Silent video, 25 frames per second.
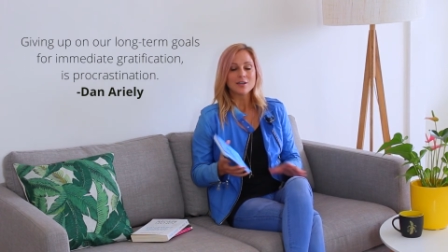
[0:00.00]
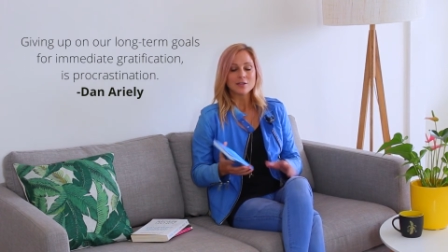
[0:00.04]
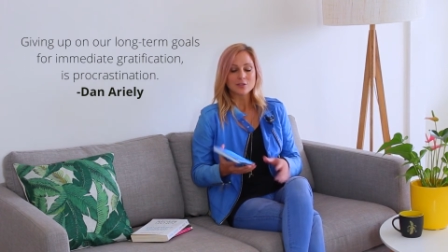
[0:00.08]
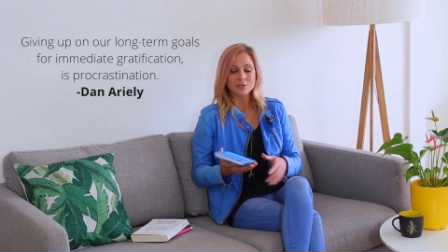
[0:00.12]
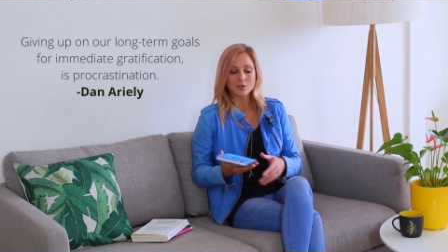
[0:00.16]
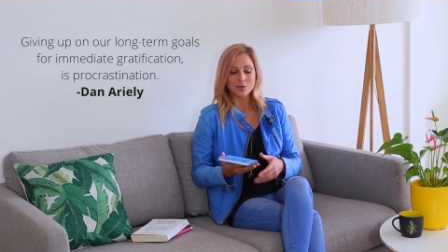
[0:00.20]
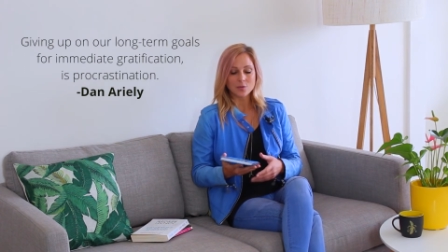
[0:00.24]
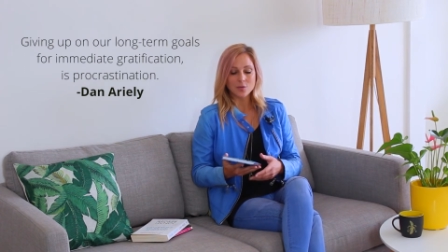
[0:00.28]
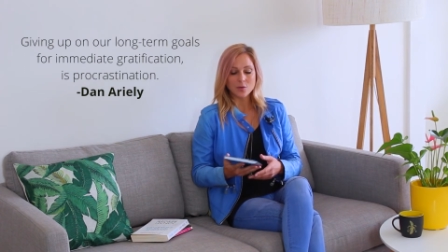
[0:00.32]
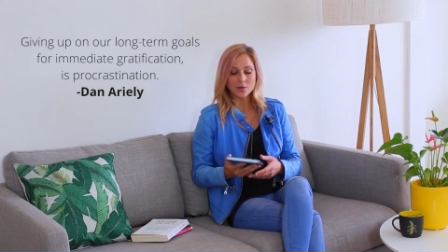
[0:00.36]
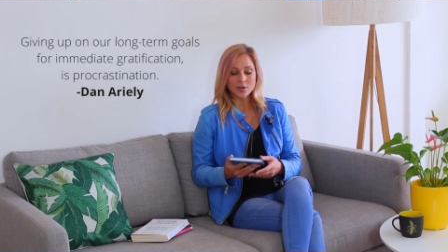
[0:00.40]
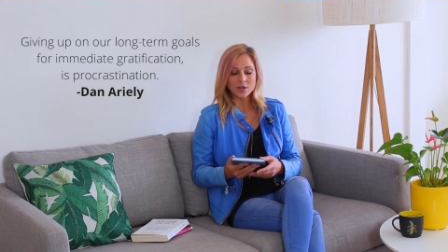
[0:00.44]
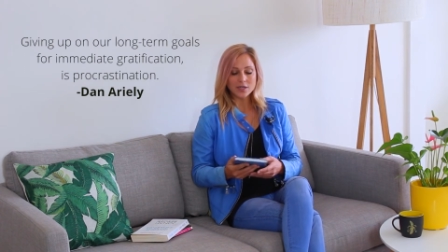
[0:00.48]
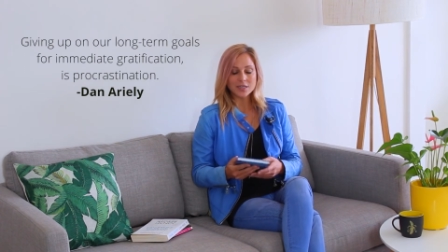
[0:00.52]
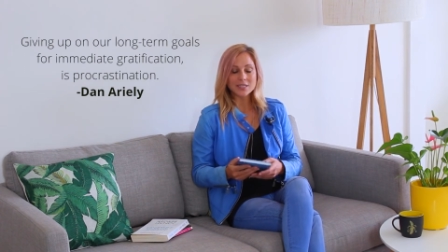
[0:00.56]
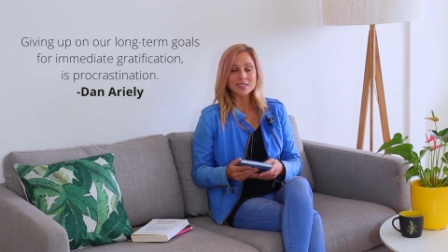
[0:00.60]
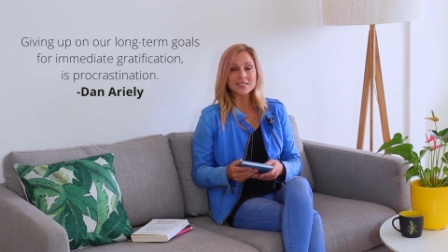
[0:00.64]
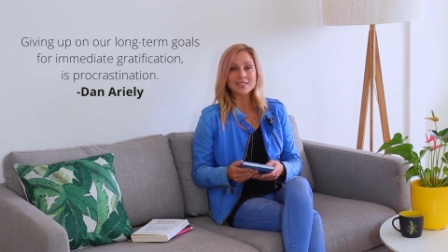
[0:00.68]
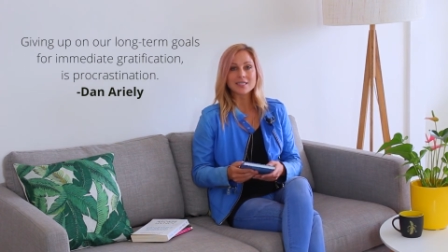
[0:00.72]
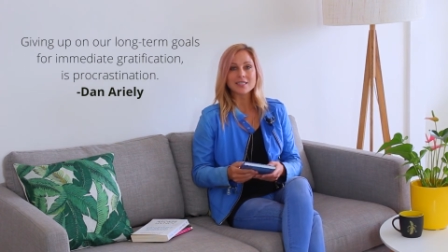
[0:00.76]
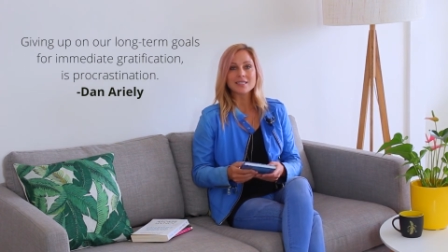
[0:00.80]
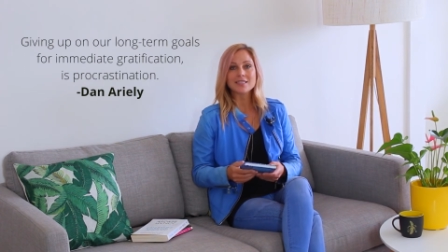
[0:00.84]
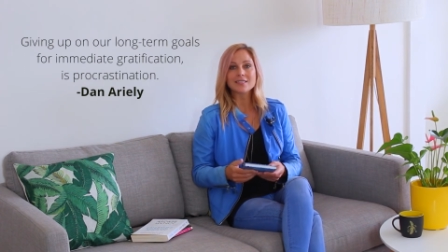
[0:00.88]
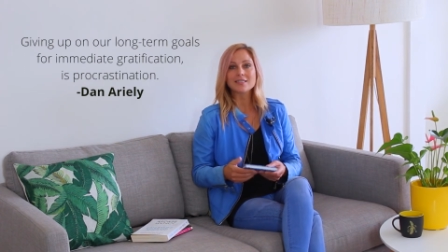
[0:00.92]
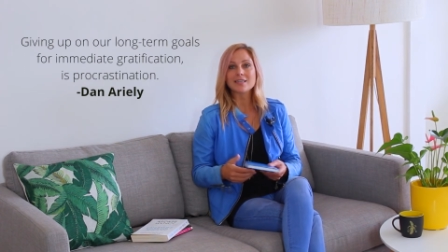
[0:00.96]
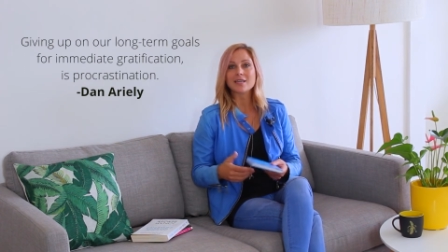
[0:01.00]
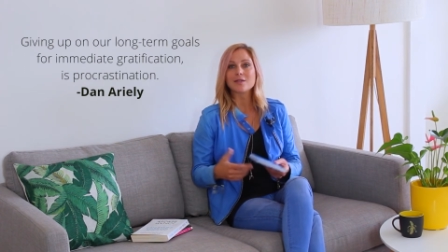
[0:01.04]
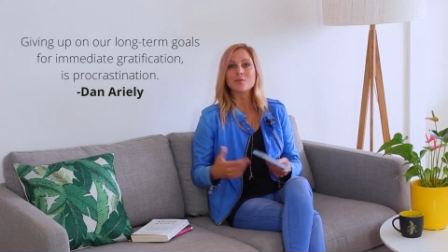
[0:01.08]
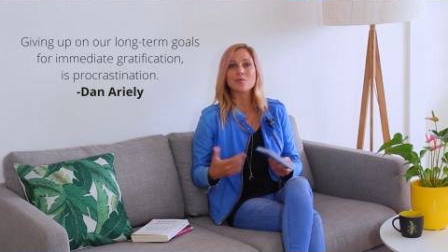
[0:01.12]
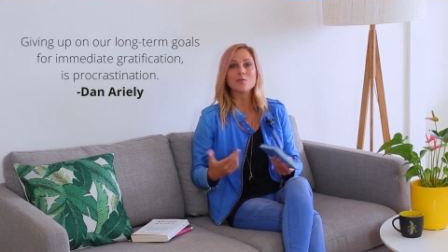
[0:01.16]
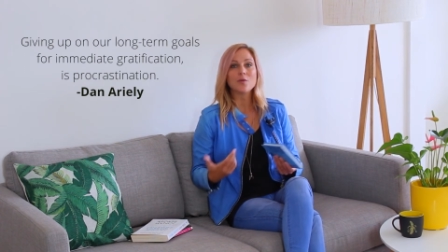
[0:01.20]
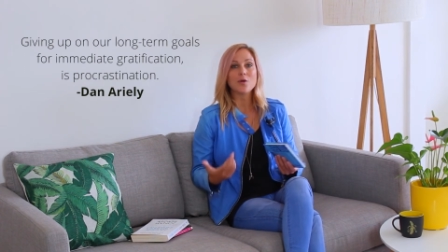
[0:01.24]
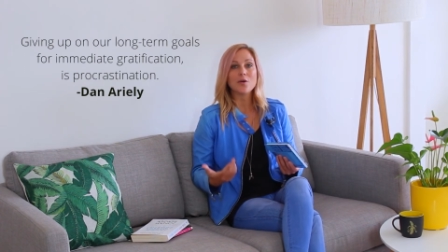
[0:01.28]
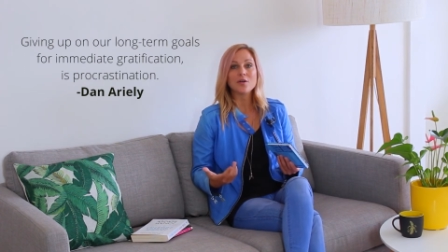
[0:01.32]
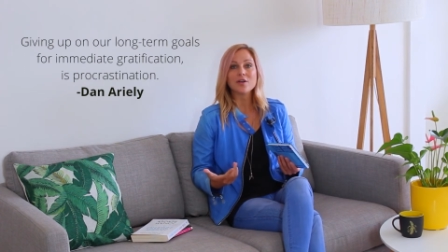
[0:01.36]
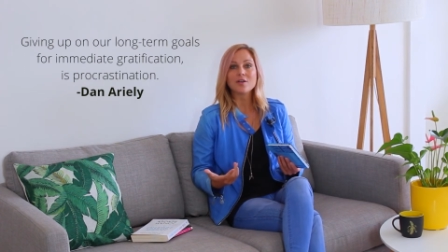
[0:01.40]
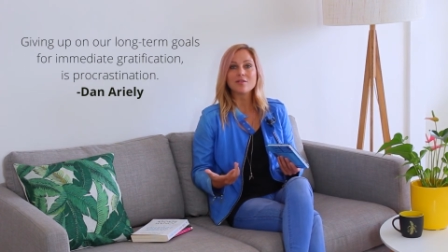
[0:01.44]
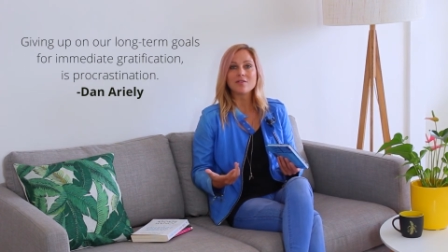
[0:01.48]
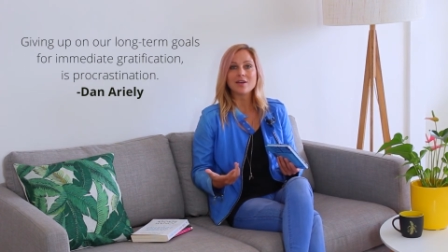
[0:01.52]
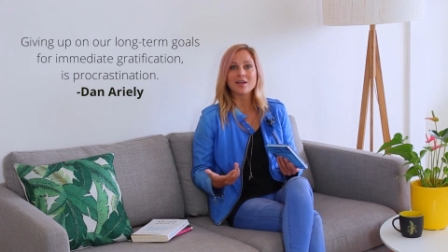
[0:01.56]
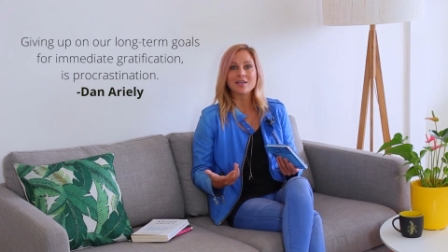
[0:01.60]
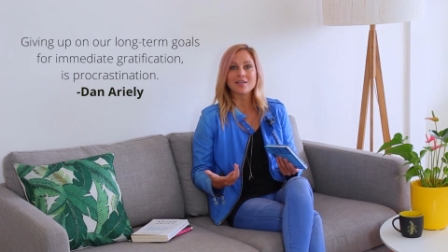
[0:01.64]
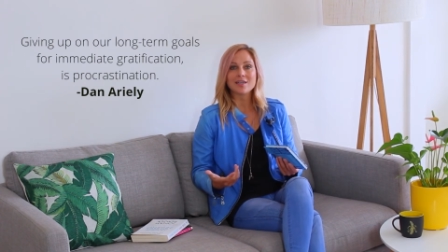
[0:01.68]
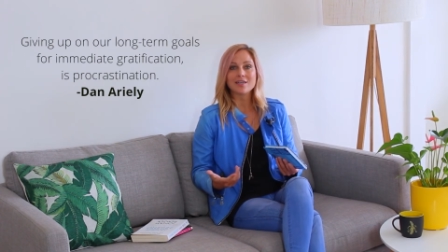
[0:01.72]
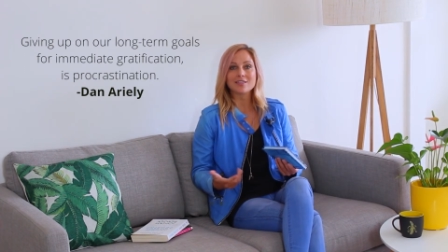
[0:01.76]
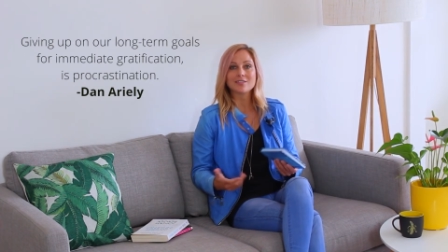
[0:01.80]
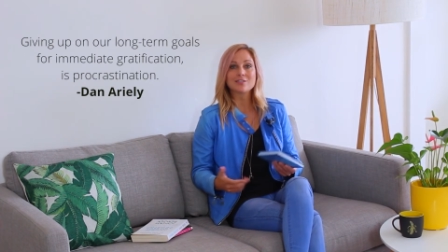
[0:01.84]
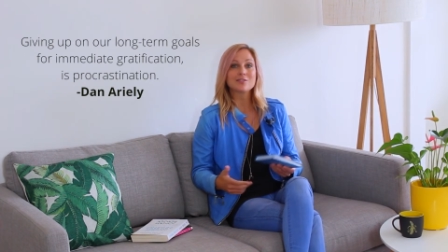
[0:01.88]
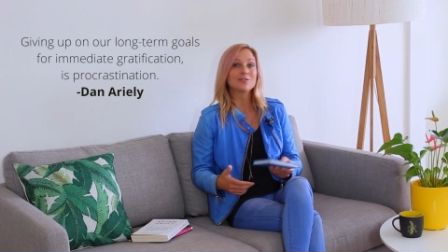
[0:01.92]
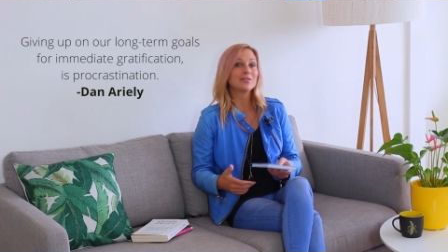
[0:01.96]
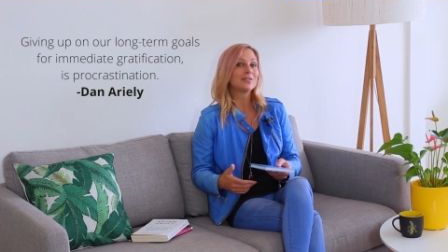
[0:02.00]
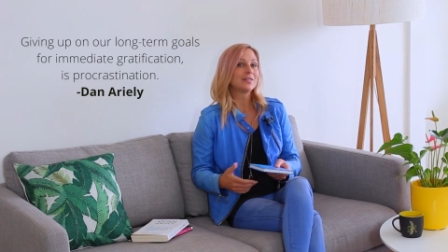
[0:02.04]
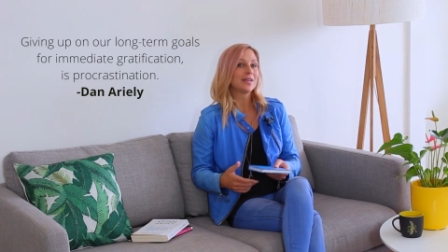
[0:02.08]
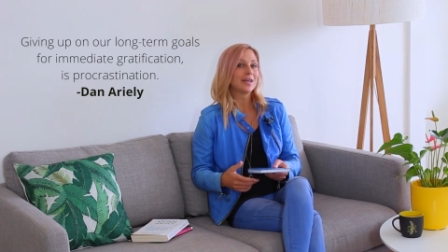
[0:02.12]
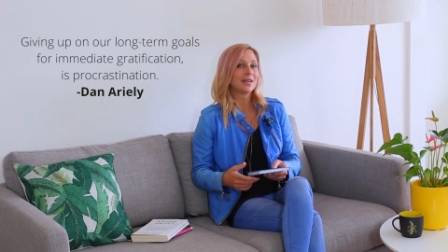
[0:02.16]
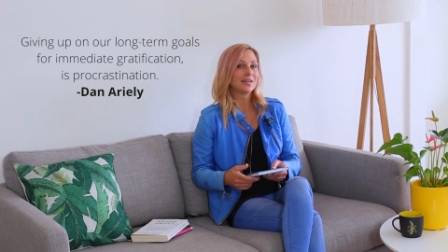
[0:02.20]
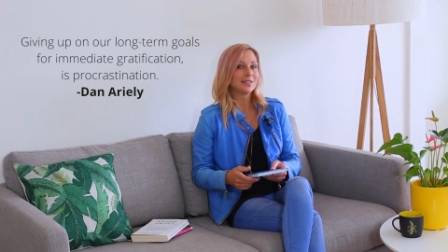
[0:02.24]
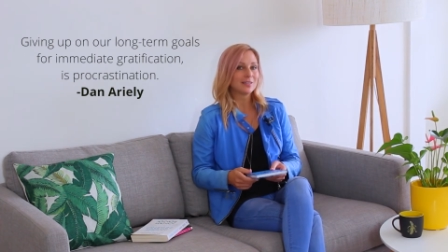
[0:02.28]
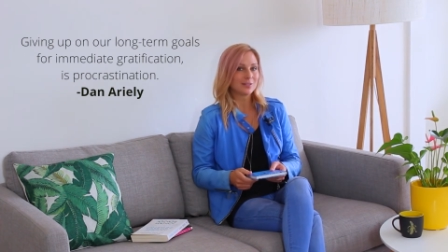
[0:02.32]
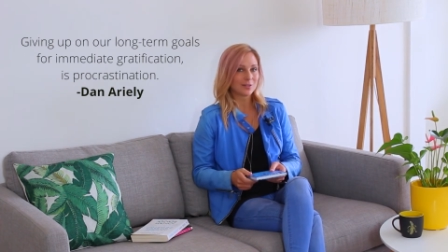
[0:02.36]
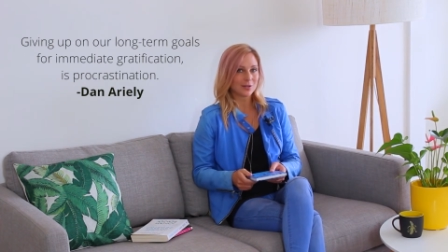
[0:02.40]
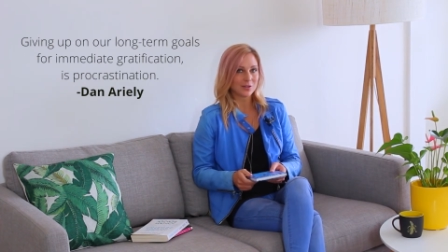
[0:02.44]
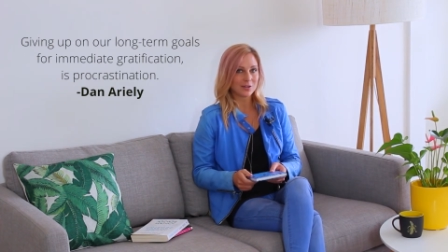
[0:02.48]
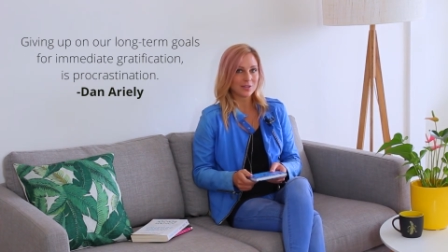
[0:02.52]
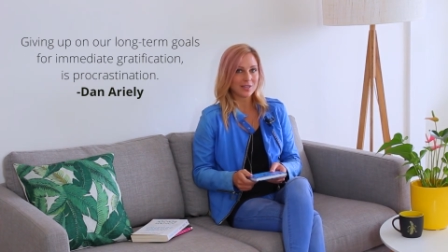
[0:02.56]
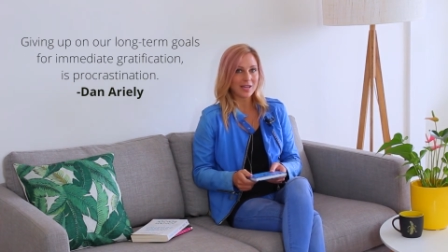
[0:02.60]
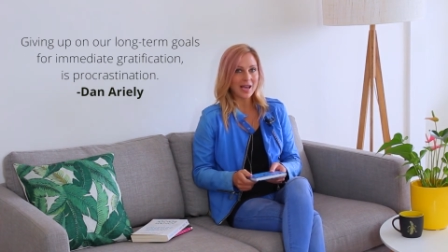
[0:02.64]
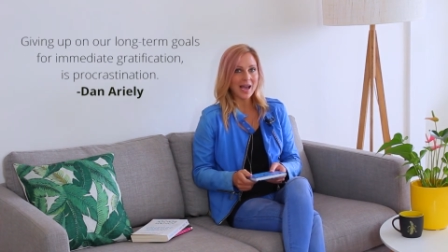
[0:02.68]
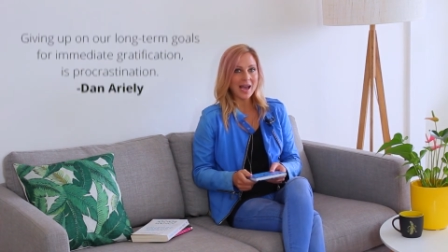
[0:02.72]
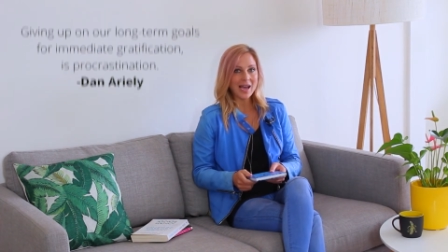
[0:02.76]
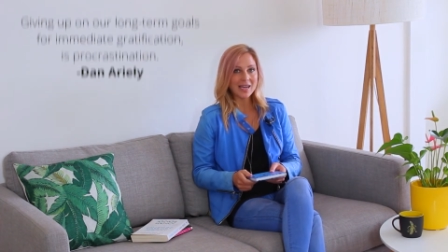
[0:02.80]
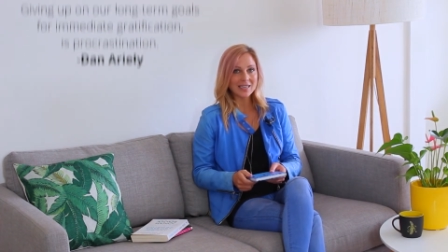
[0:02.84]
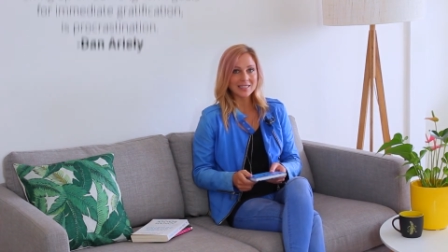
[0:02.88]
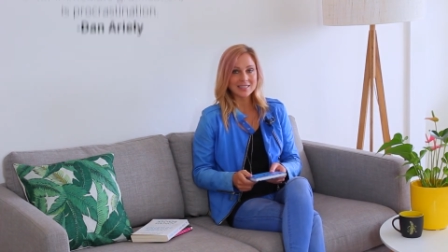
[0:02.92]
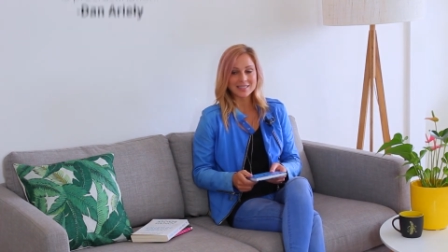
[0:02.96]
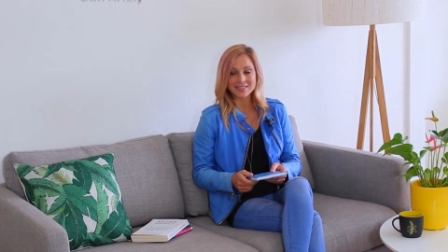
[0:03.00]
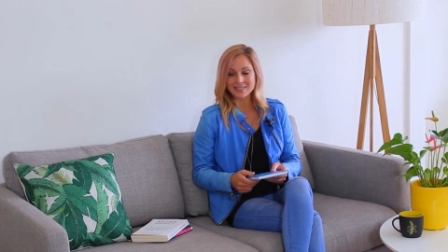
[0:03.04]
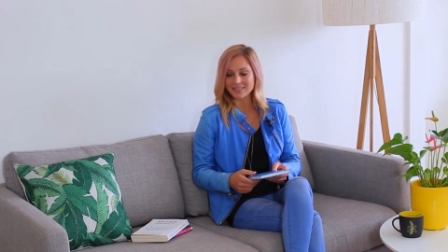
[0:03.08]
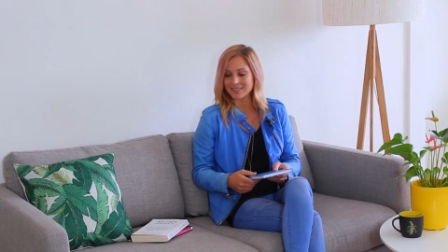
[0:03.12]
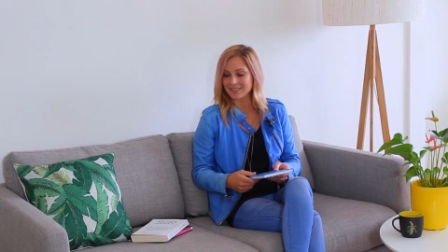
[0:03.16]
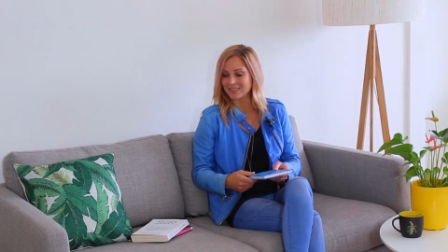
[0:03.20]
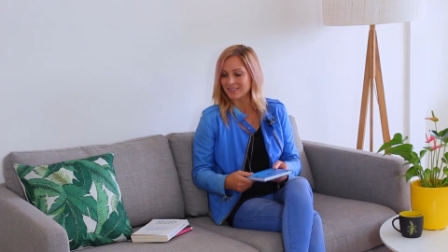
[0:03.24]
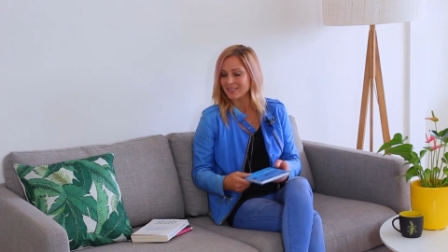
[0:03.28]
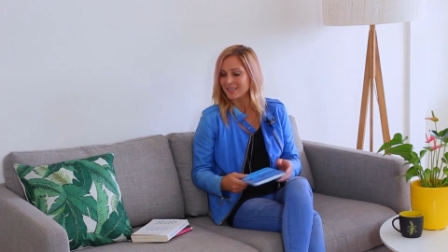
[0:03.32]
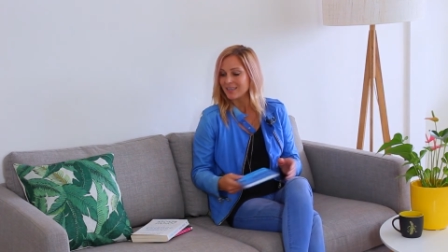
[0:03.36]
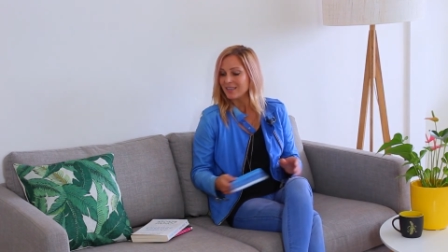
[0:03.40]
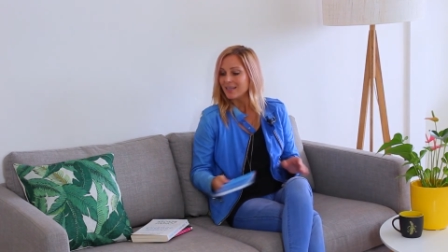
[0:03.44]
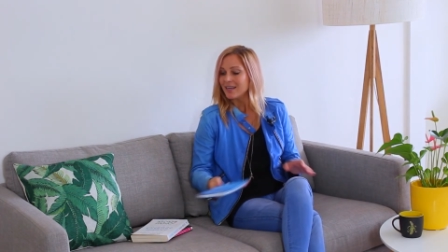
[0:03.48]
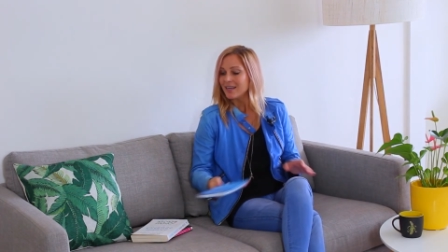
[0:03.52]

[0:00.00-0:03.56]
So, what are the things that motivate us to take certain actions?